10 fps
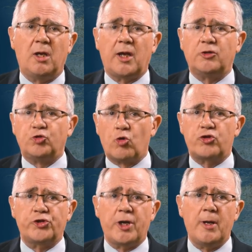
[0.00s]
like
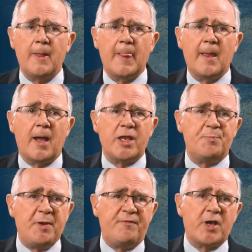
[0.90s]
Rotary and the
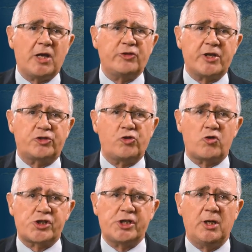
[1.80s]
BVI Red
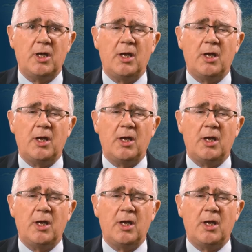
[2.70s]
Cross,